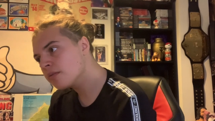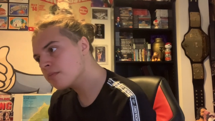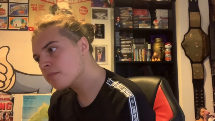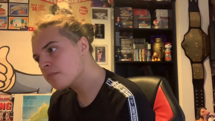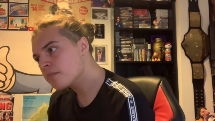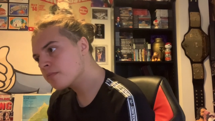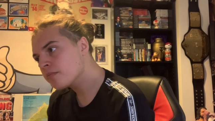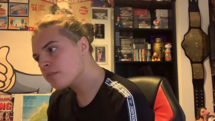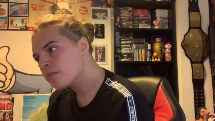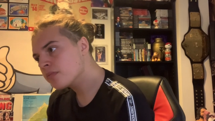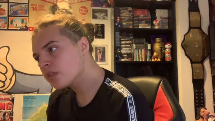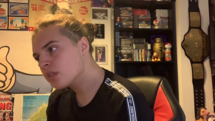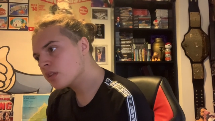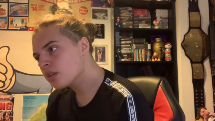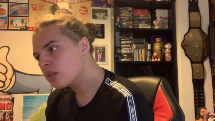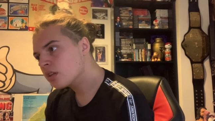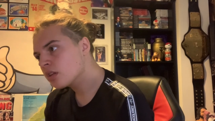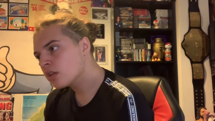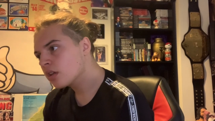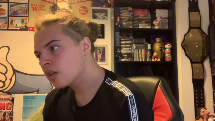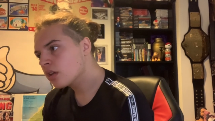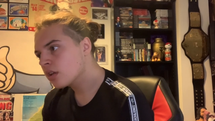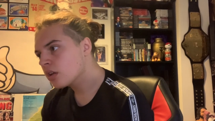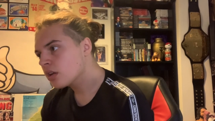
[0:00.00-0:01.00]

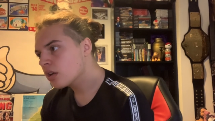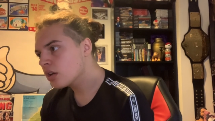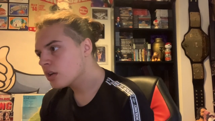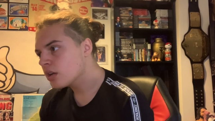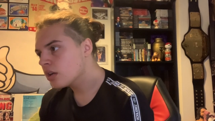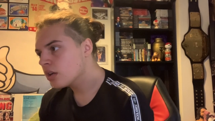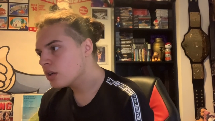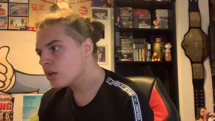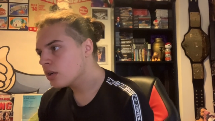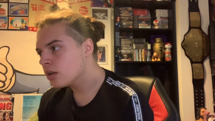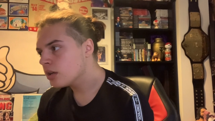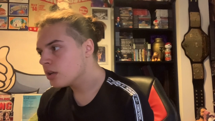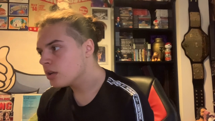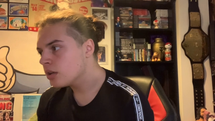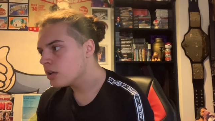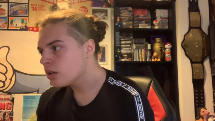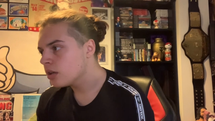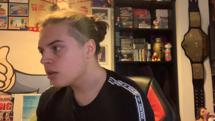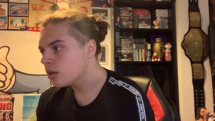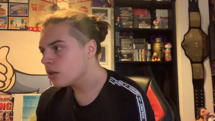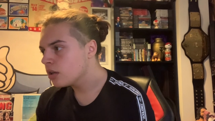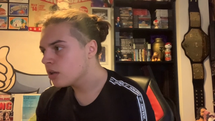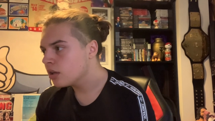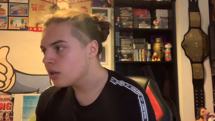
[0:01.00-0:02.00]

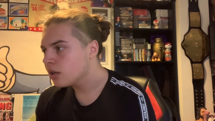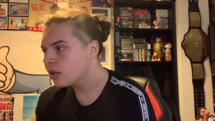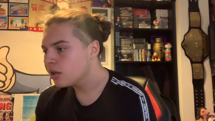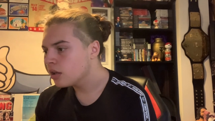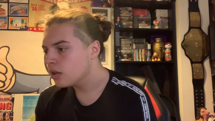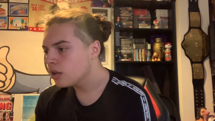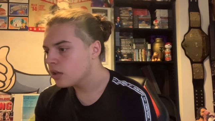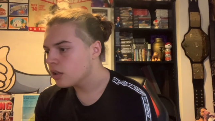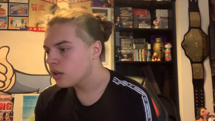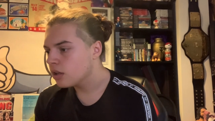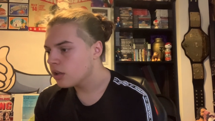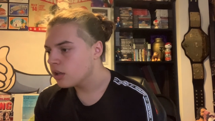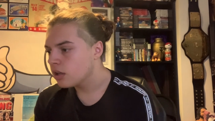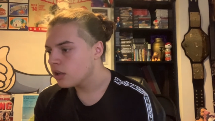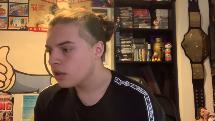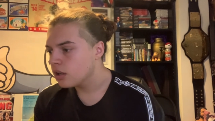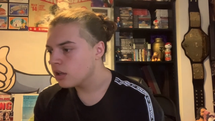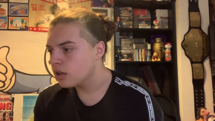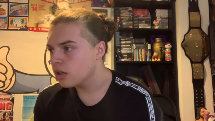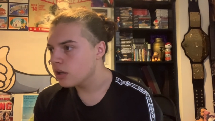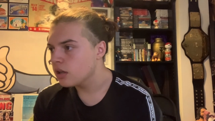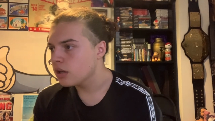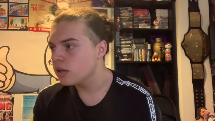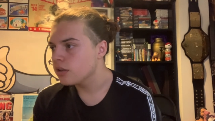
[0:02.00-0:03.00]

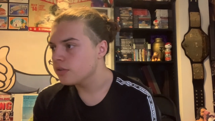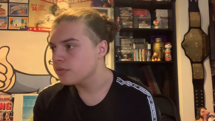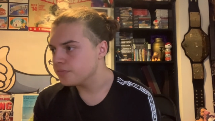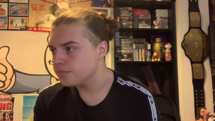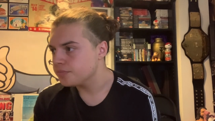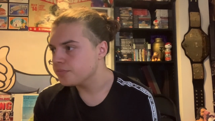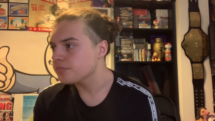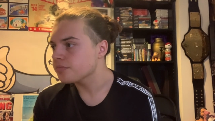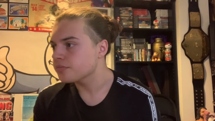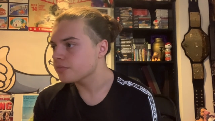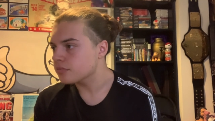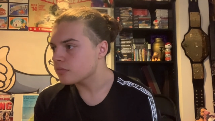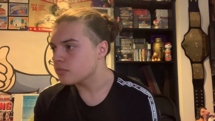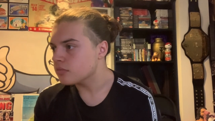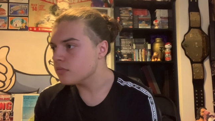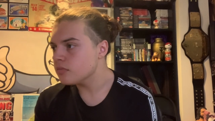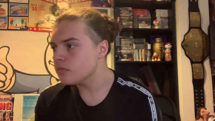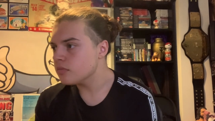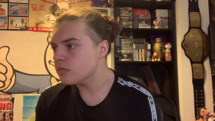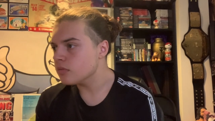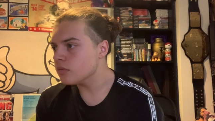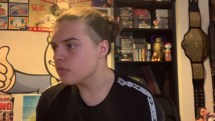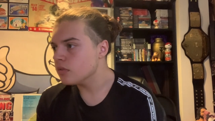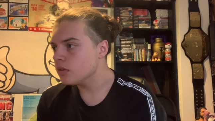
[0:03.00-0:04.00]

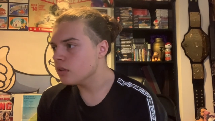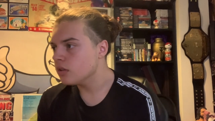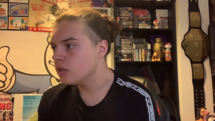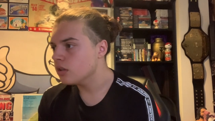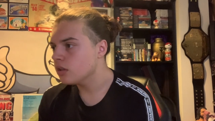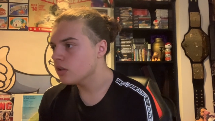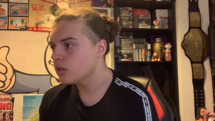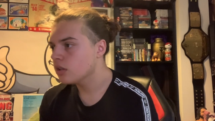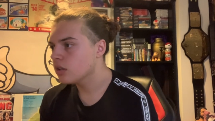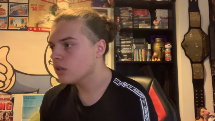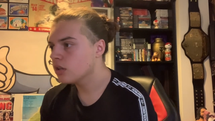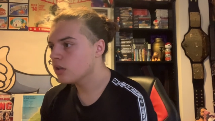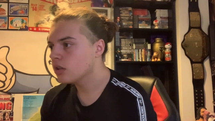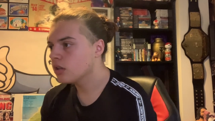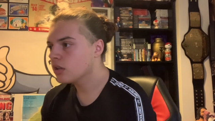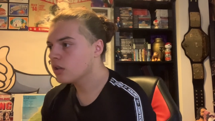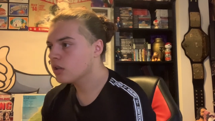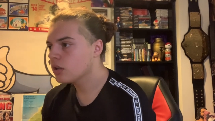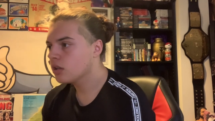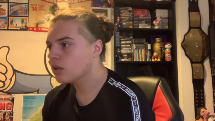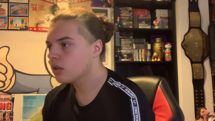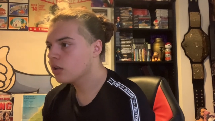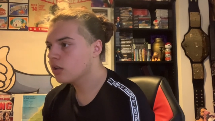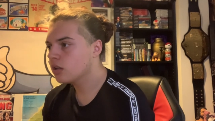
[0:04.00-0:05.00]

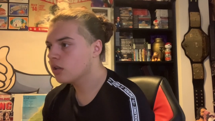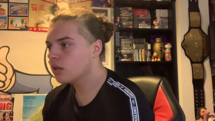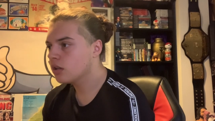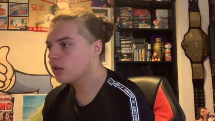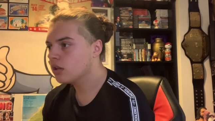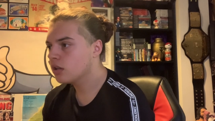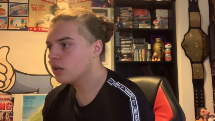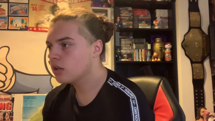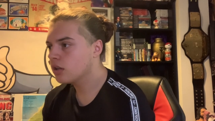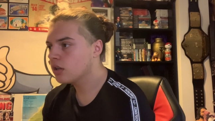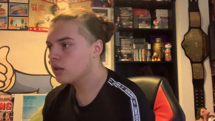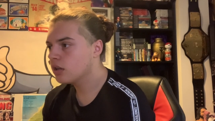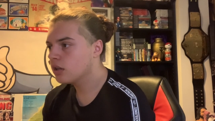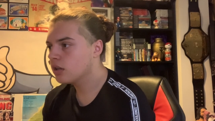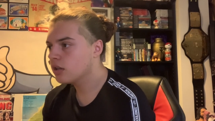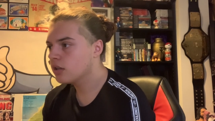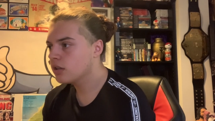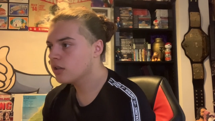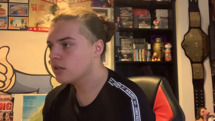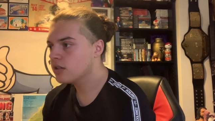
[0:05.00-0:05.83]
No one is speaking in this clip.